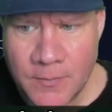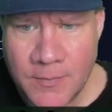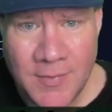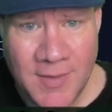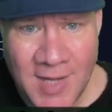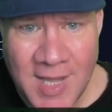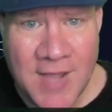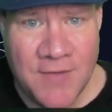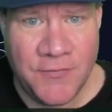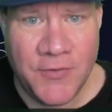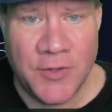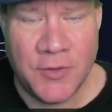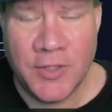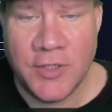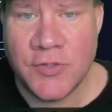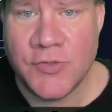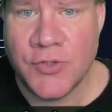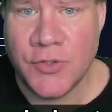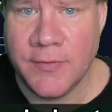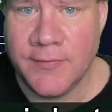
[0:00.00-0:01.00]
and fairly
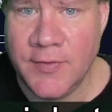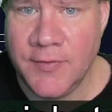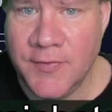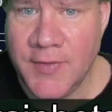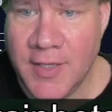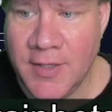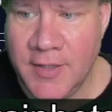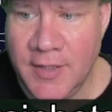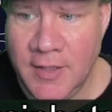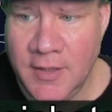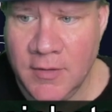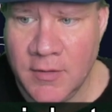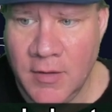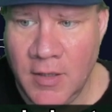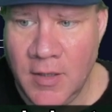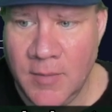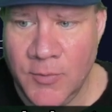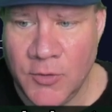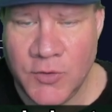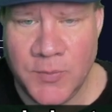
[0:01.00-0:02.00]
conservative Kelly
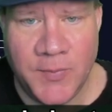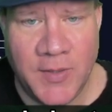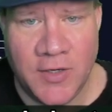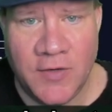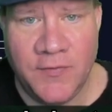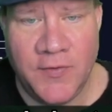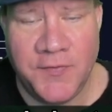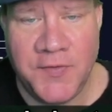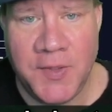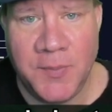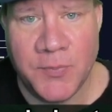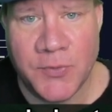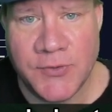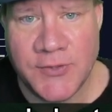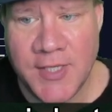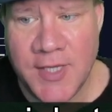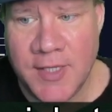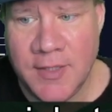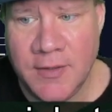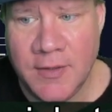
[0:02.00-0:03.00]
multiplier
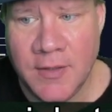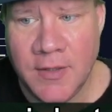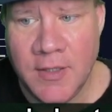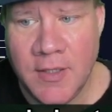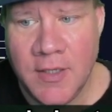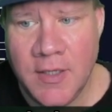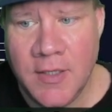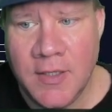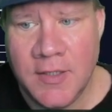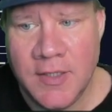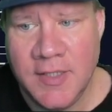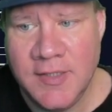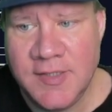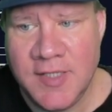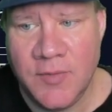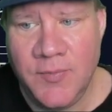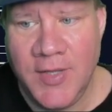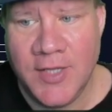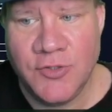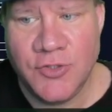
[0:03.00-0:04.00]
15%. It's
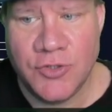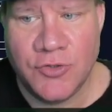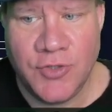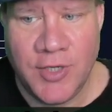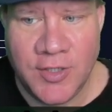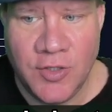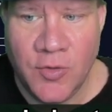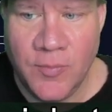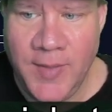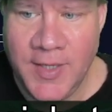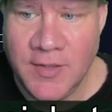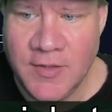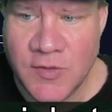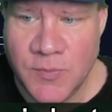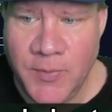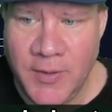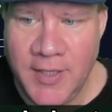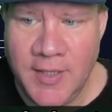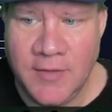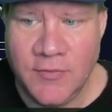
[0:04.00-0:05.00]
telling me I should try to go make this
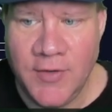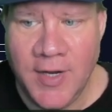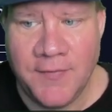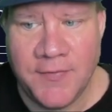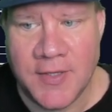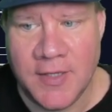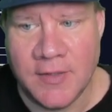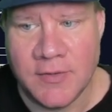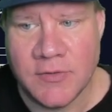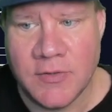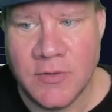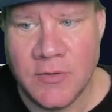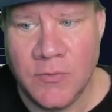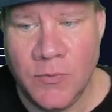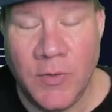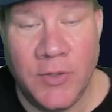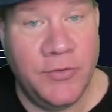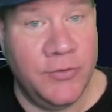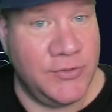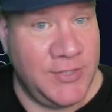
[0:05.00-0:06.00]
play at DraftKings.
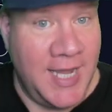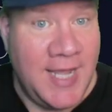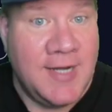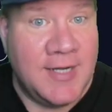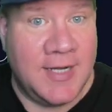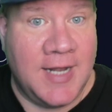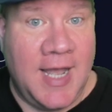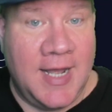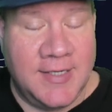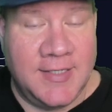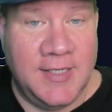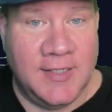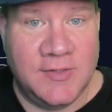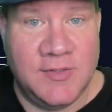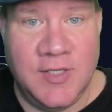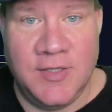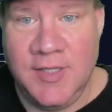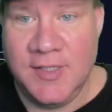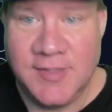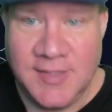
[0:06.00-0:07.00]
Well, there's added
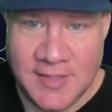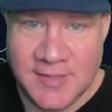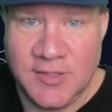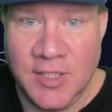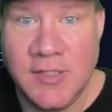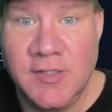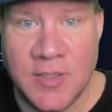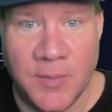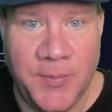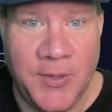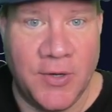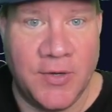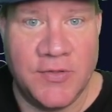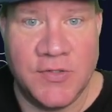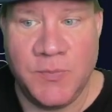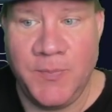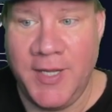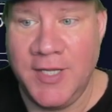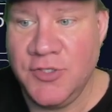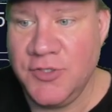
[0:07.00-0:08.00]
context to this that doesn't appear on
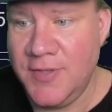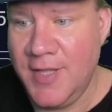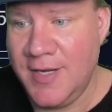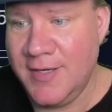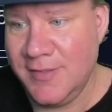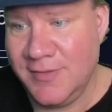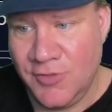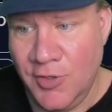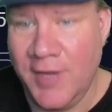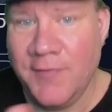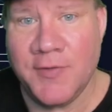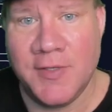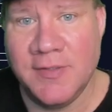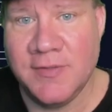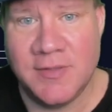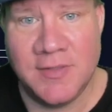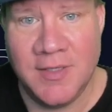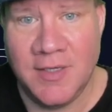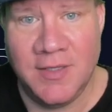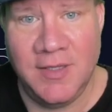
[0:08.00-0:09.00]
this page, and that is DraftKings
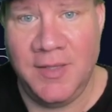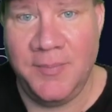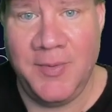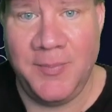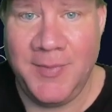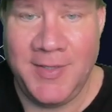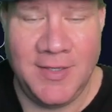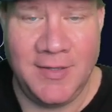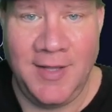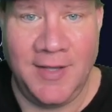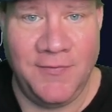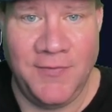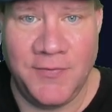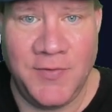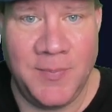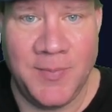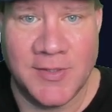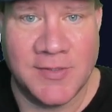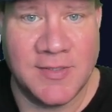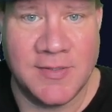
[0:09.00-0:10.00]
is going to limit me to like
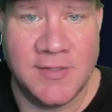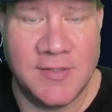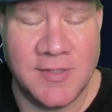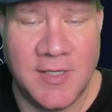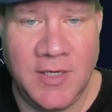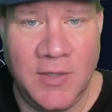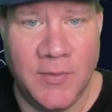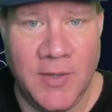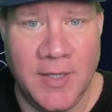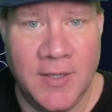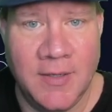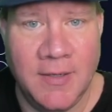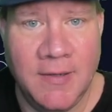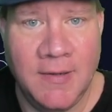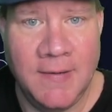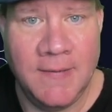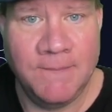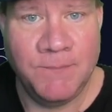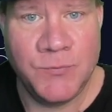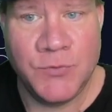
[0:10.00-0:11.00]
$50 on this anyway.
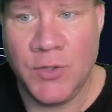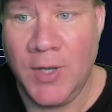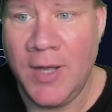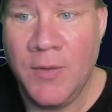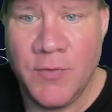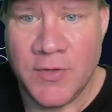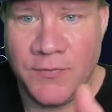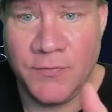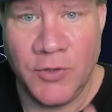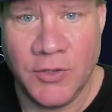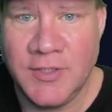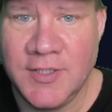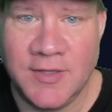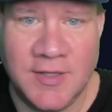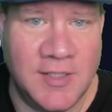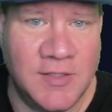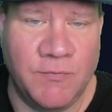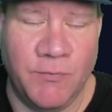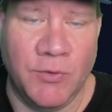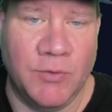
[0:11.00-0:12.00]
So I would have looked at
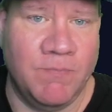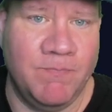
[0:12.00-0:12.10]
this for